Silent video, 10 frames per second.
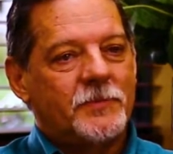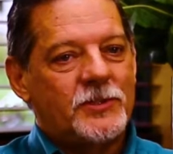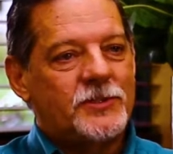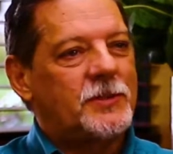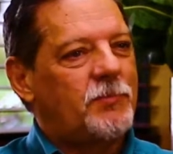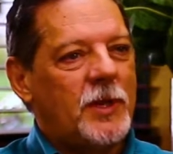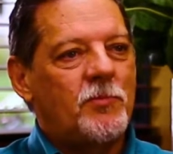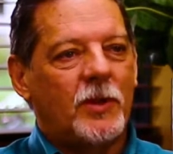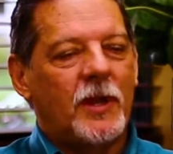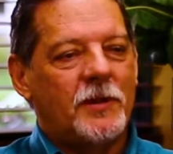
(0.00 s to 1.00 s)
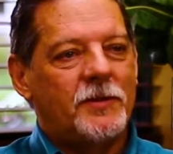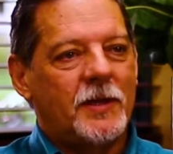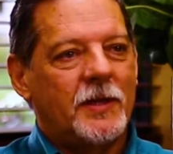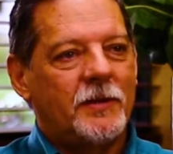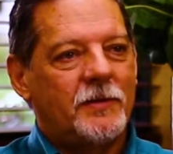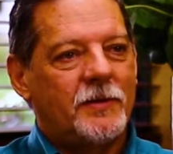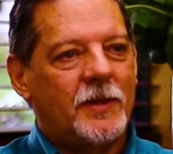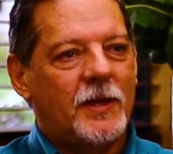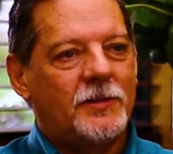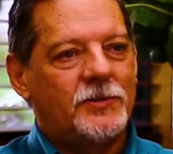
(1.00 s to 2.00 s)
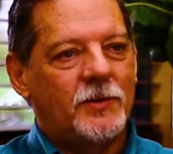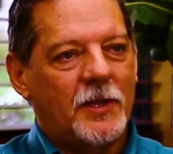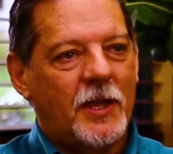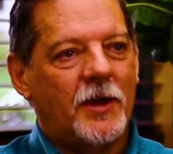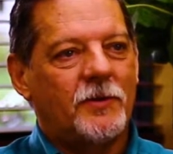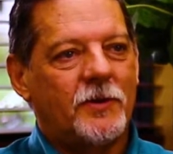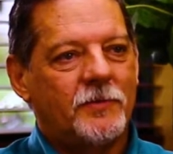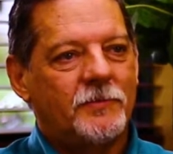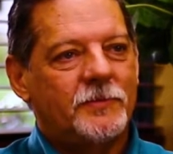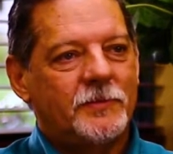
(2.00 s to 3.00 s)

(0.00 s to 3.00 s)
Just the people, I think, to encounter.